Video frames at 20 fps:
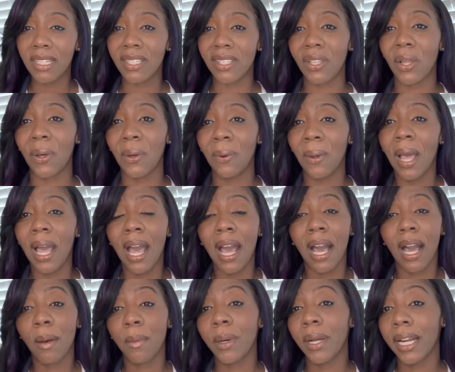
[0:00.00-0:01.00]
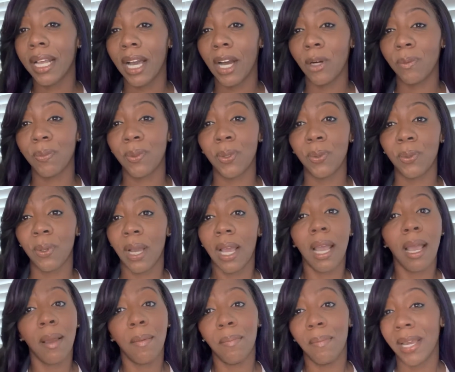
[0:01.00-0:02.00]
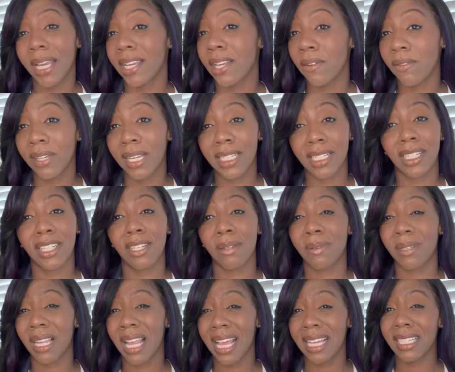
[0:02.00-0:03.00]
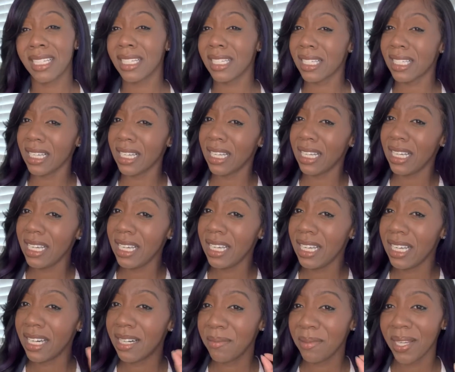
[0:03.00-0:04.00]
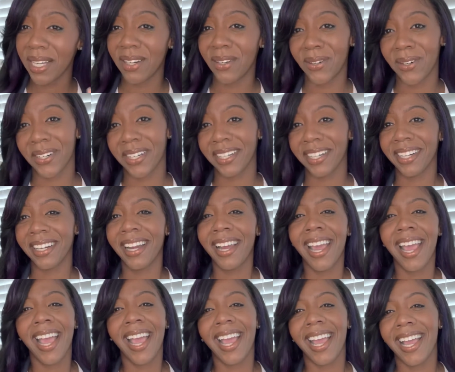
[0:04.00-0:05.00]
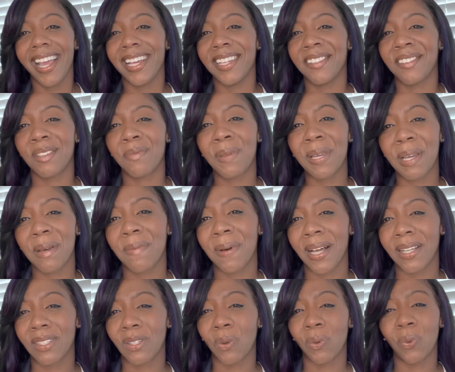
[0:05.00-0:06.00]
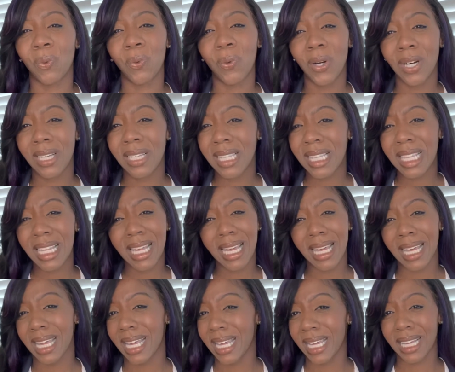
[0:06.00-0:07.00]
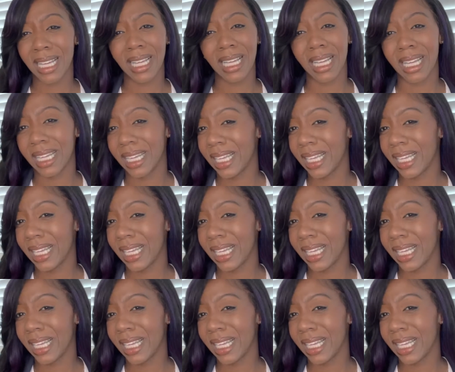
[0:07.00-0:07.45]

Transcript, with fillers: So I'm going to help you make your relationships last just a little bit longer and speak about the one thing